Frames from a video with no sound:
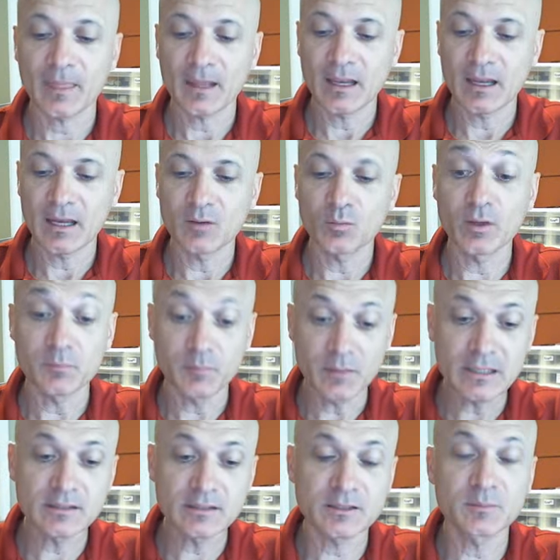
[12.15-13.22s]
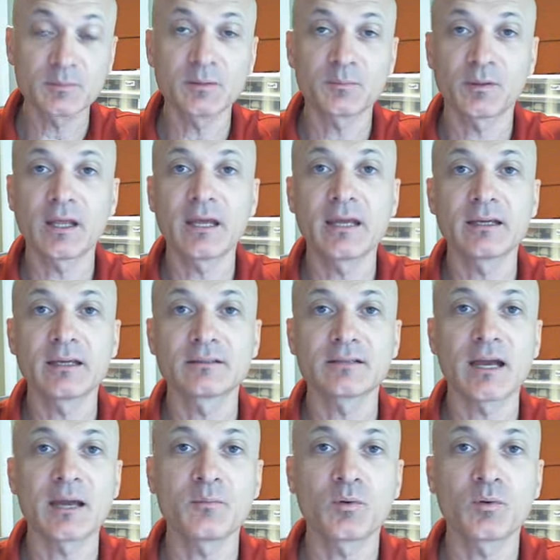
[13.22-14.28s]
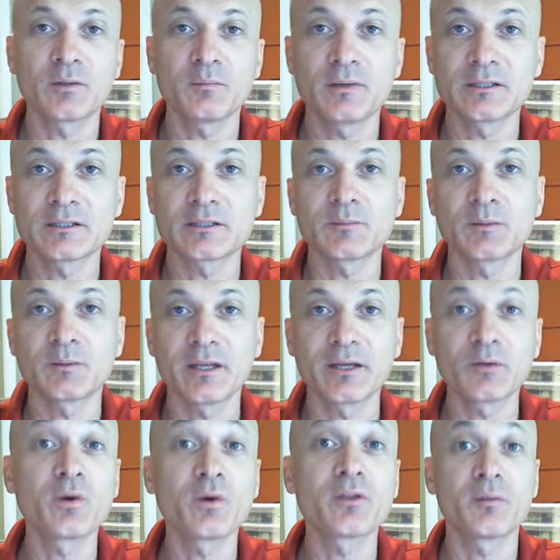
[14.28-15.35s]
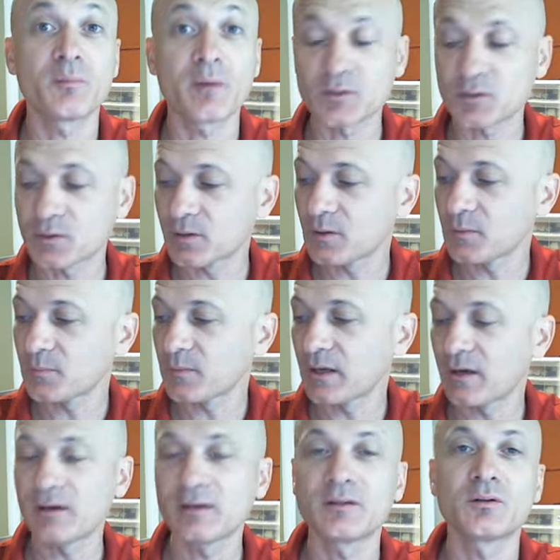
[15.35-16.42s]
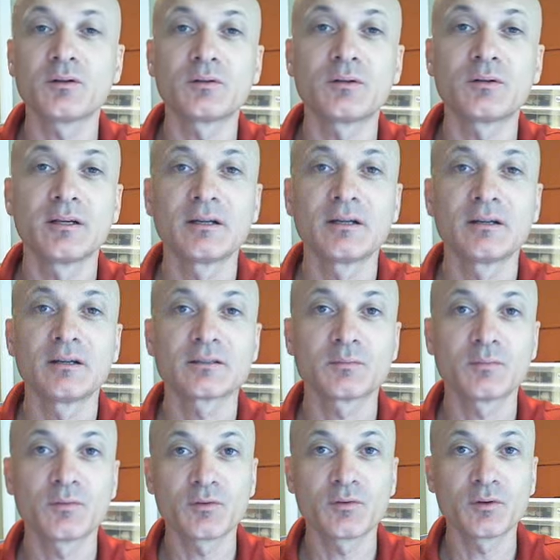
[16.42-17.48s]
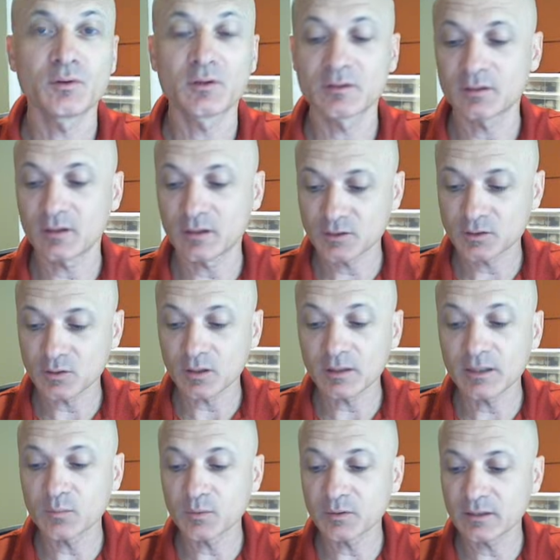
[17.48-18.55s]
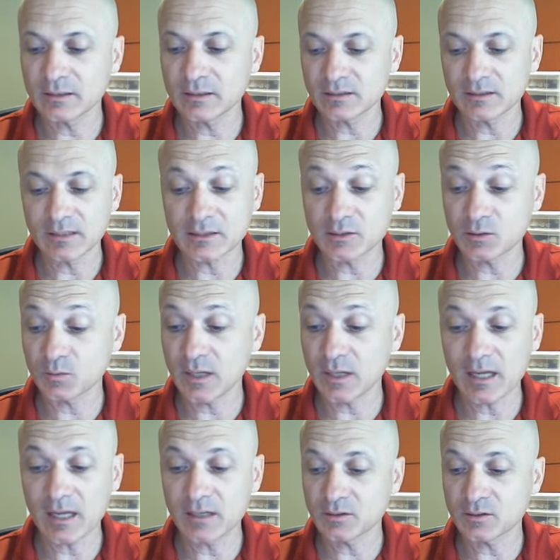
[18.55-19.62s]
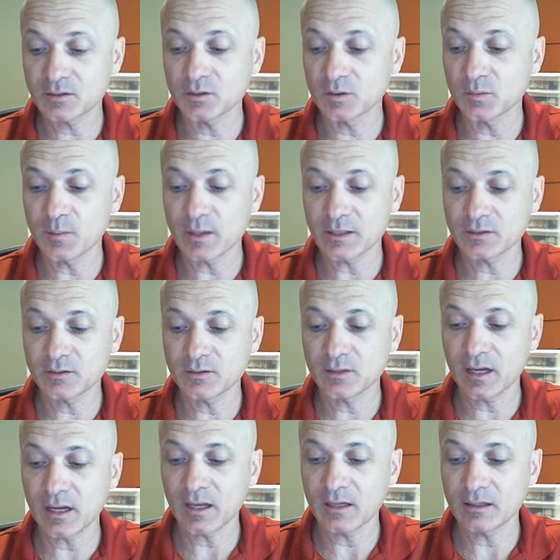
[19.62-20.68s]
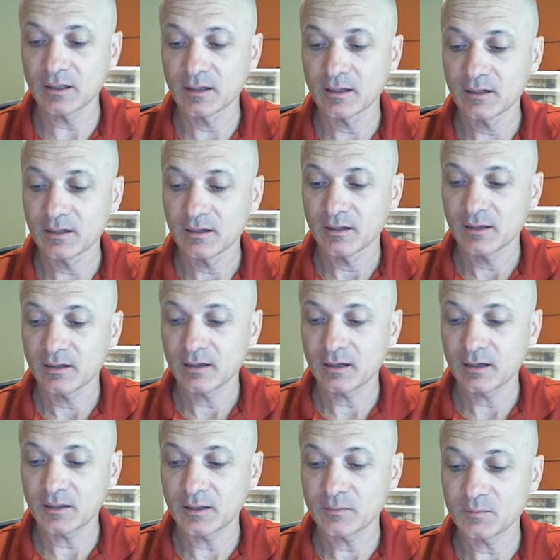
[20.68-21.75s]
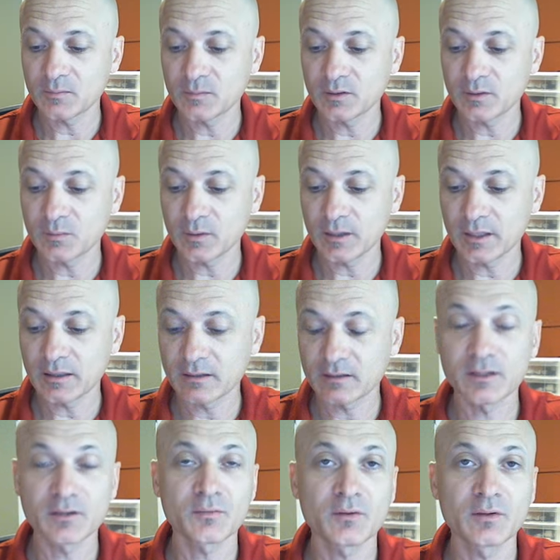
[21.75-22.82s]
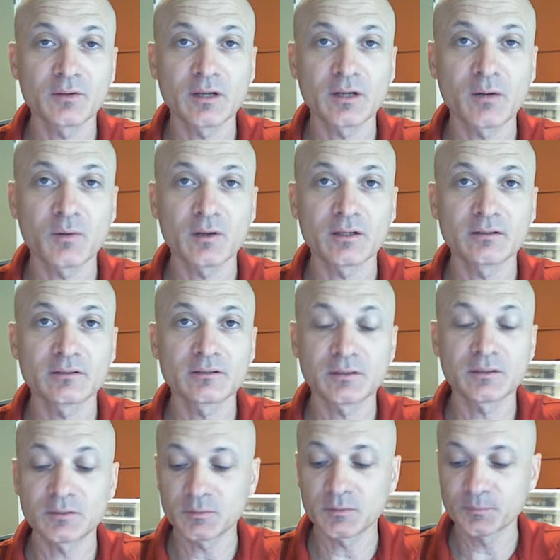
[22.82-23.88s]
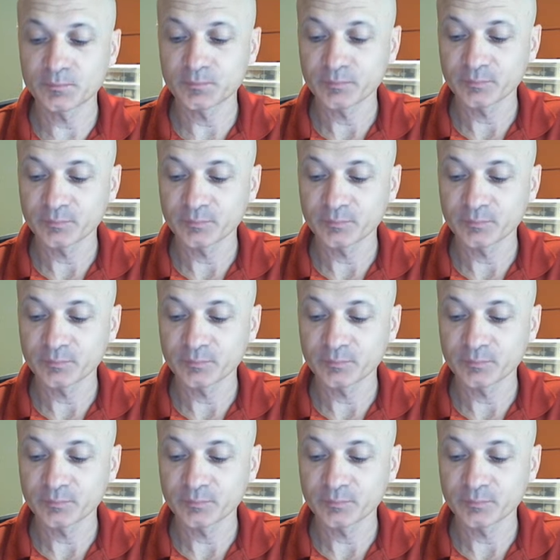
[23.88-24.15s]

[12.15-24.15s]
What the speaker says: and what it means to be playing in time, what it means to be playing with a metronome. Now, I know some of you are struggling with this, and that's okay. You just do the best you can. I'm going to play a click for you, and I wanted to